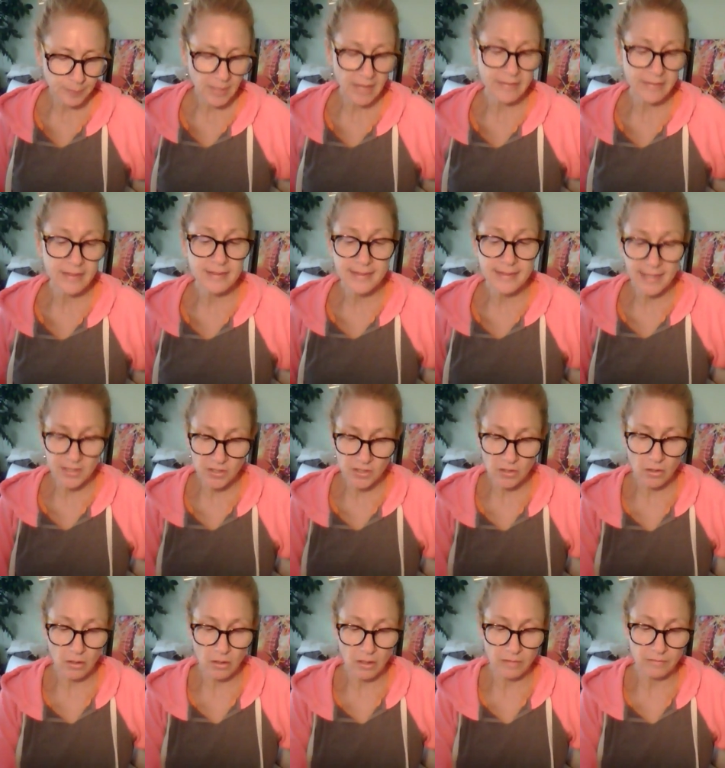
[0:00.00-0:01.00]
and the
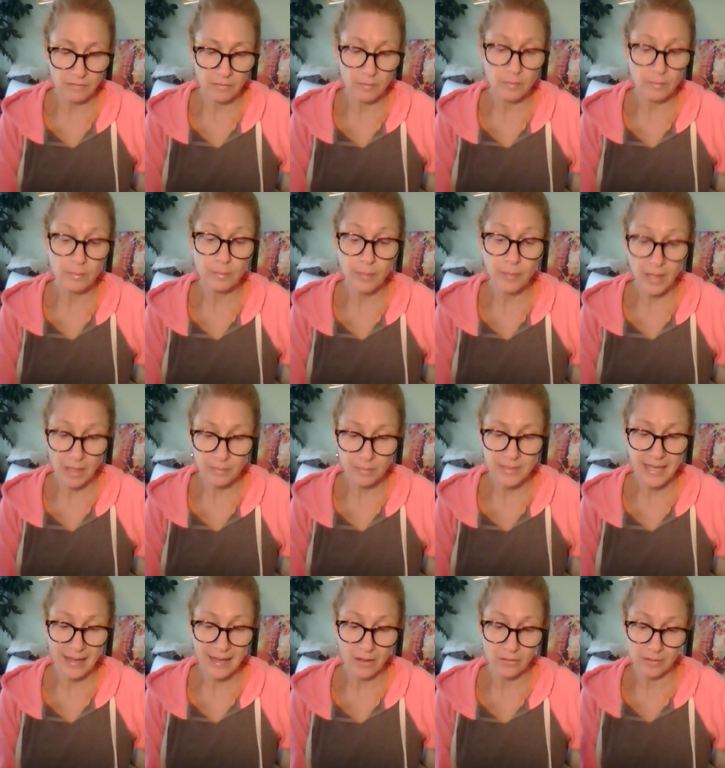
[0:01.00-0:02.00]
Ascension card
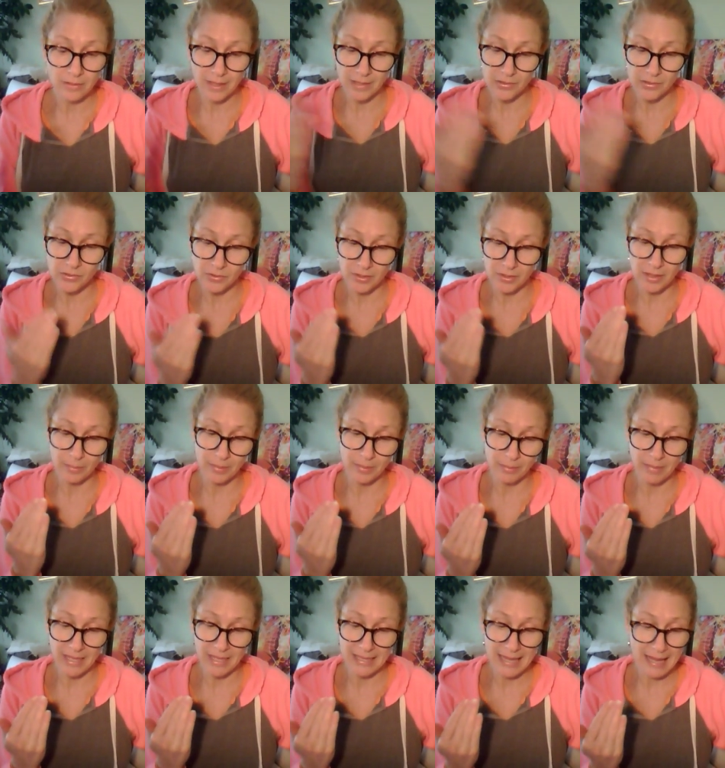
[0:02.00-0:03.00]
popped out and stood up in
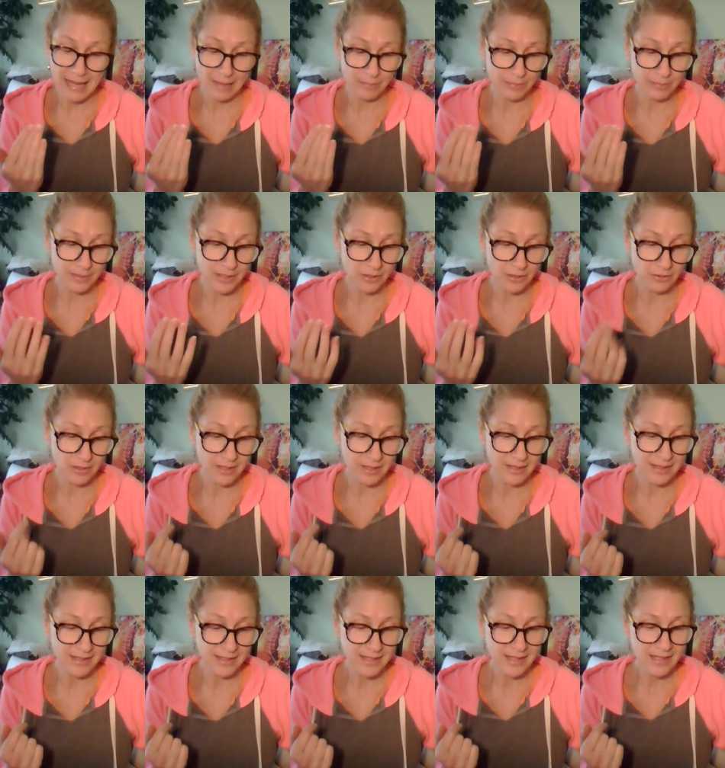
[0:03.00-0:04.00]
my lap, literally.